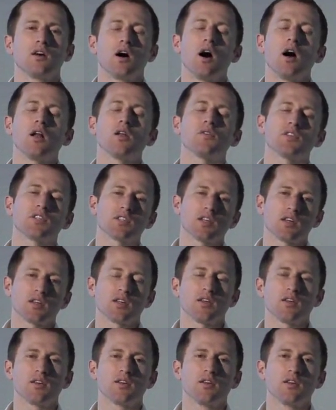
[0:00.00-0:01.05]
all of a
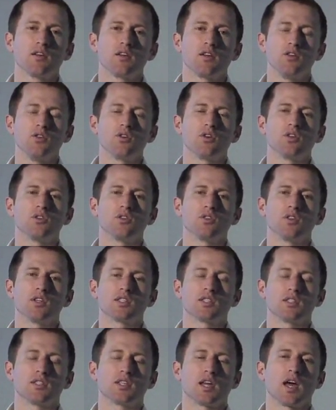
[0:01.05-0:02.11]
sudden you can do
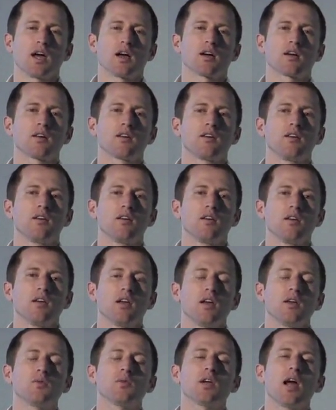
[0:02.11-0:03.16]
this attack.
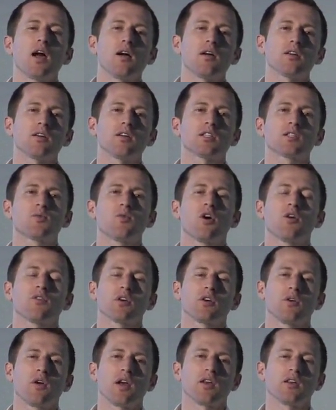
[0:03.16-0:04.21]
In reality, it's more of a
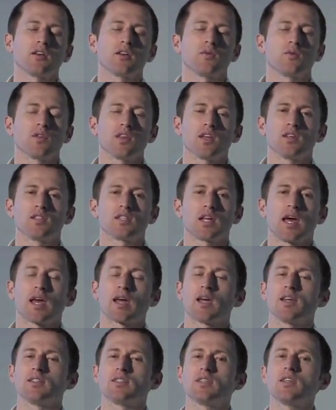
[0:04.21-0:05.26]
gradient where the attack
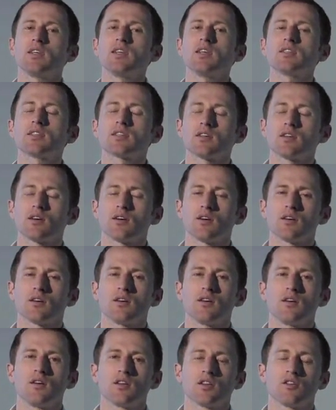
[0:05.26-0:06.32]
gets
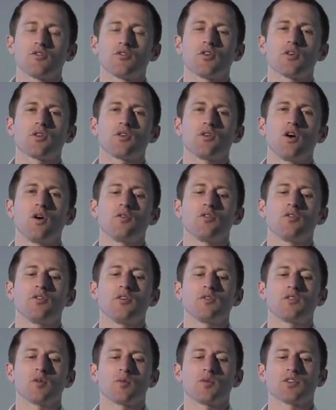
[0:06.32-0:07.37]
easier the further over
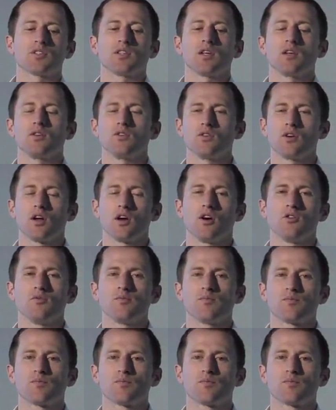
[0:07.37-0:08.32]
50% you go.